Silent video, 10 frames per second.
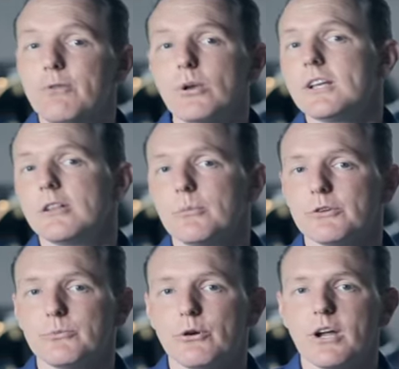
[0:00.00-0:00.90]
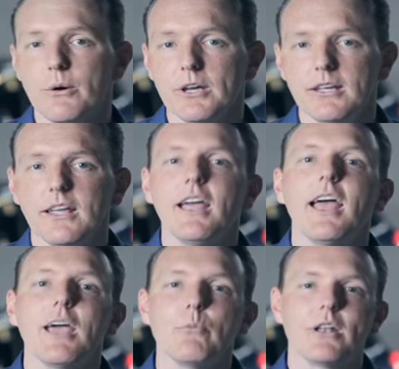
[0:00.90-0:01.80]
40 km per hour
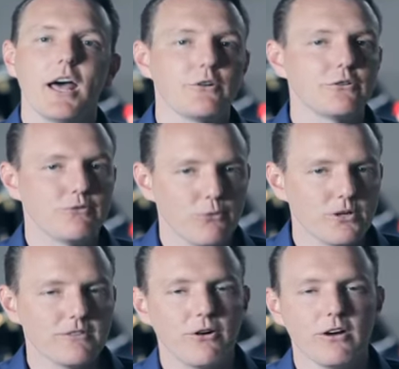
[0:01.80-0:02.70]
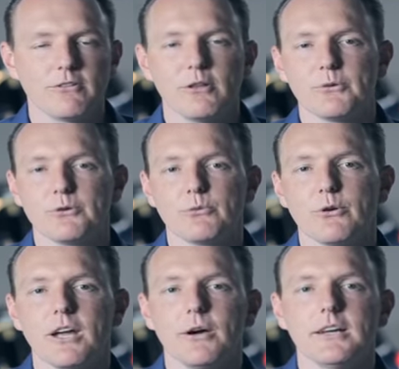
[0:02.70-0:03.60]
and 145 km
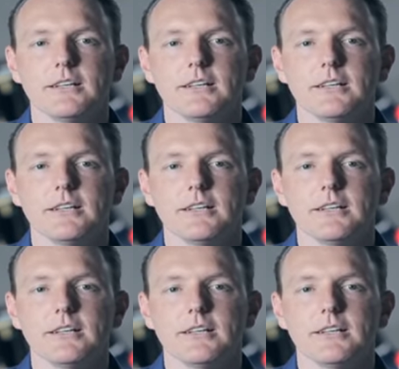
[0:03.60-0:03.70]
per hour.